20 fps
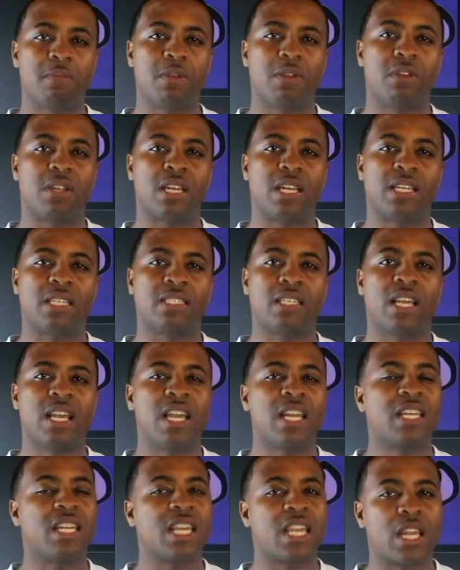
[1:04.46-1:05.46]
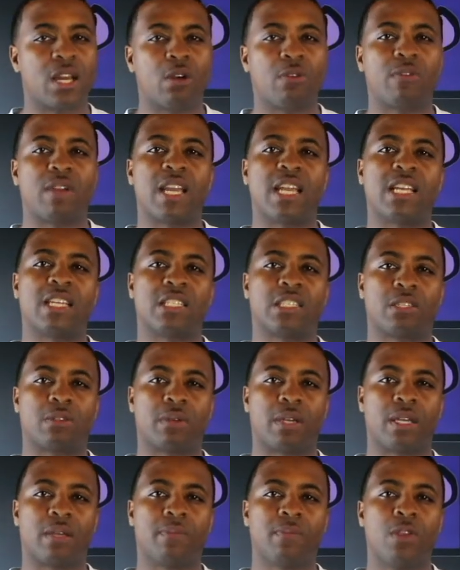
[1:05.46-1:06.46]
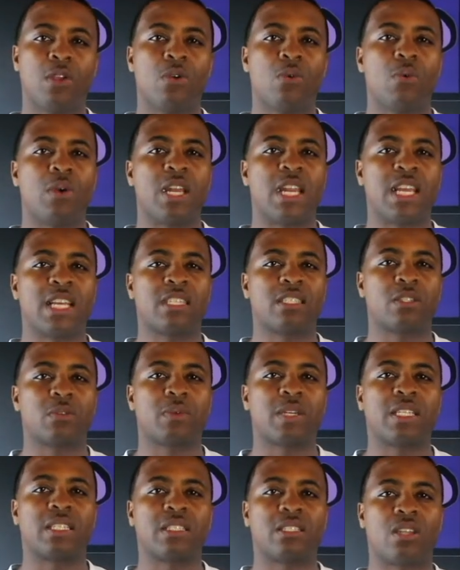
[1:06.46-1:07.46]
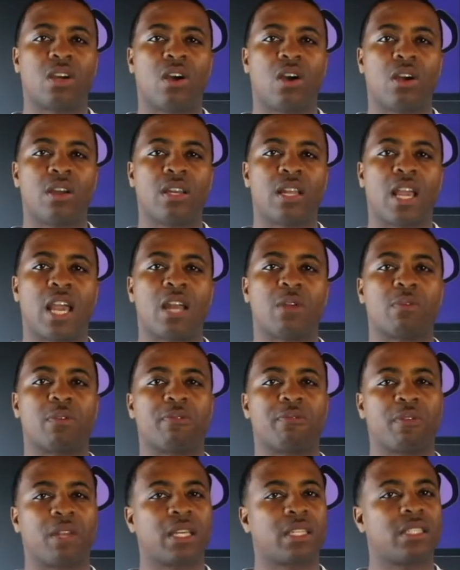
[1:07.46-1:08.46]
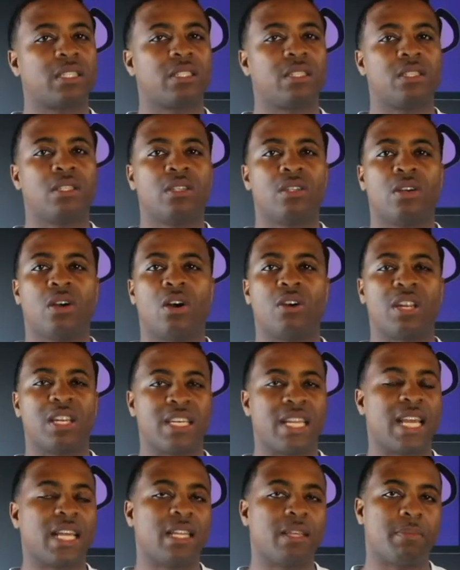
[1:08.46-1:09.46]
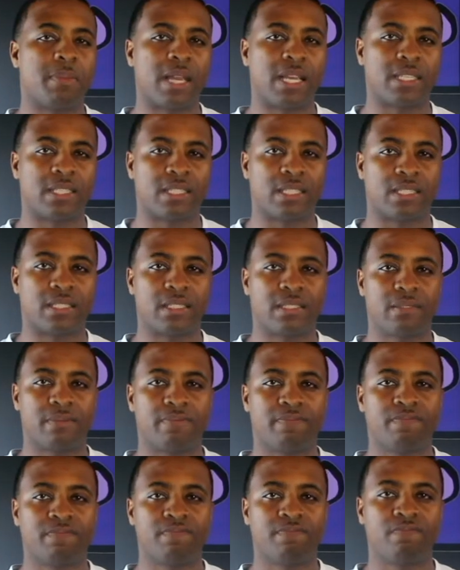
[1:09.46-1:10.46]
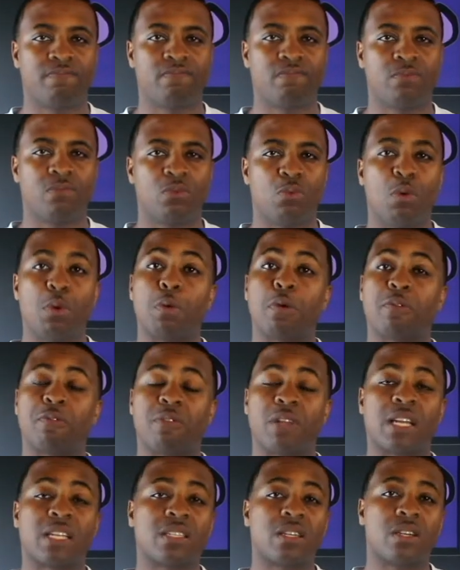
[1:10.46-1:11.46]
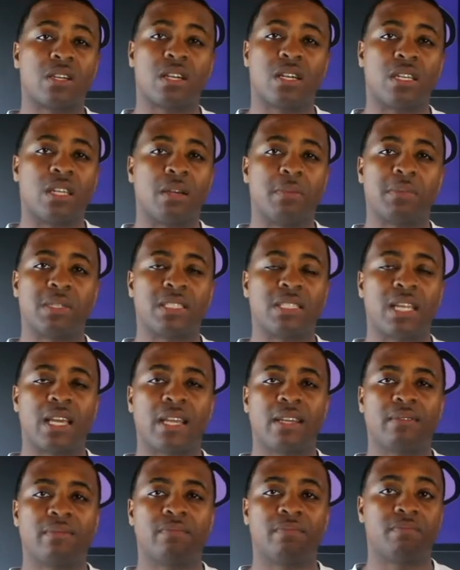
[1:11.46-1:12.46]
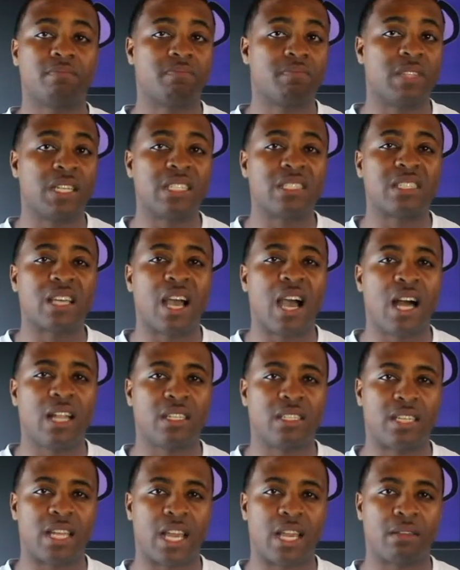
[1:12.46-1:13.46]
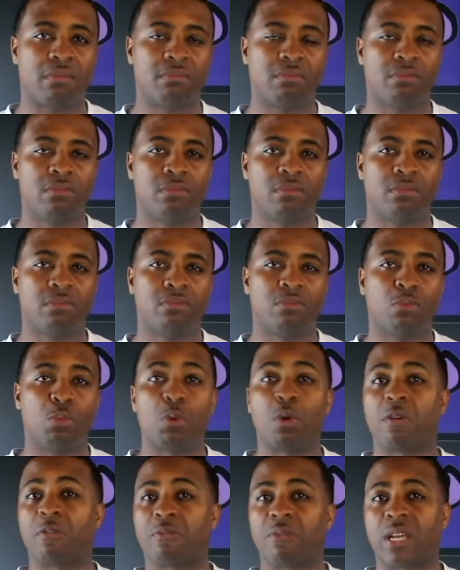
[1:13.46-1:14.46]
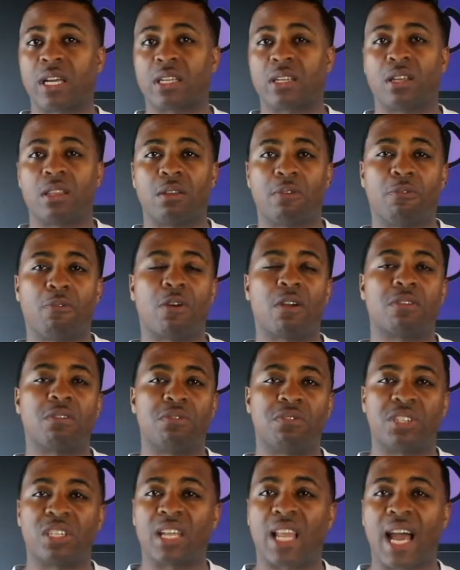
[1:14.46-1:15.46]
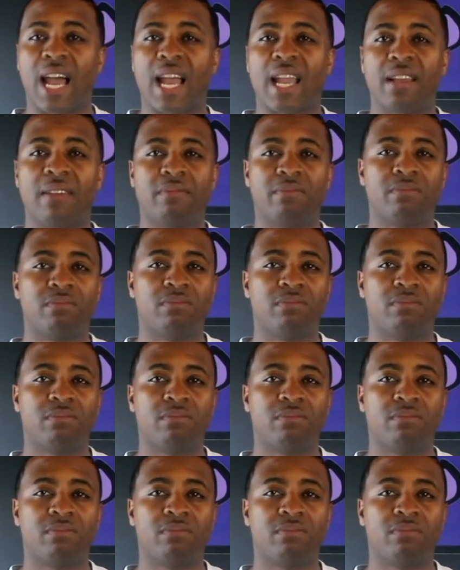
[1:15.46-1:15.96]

communities to get over history when history is taught and reflected on a daily basis? We reflect on Columbus Day, it's a holiday. We reflect on the fourth of July.